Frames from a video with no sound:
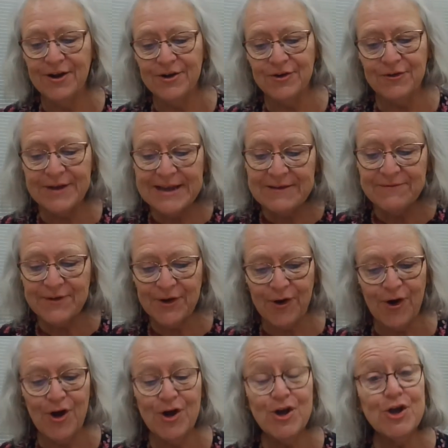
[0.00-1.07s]
Greenville,
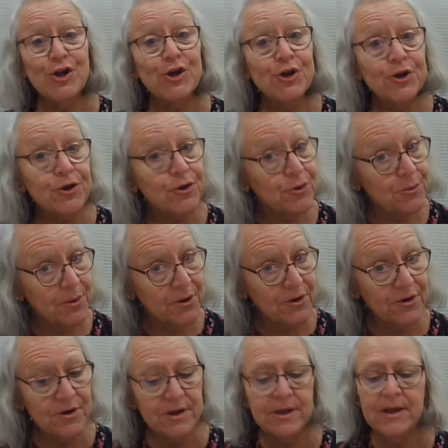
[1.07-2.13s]
New
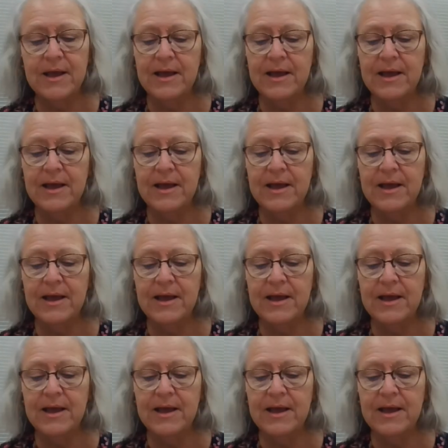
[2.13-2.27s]
Bern,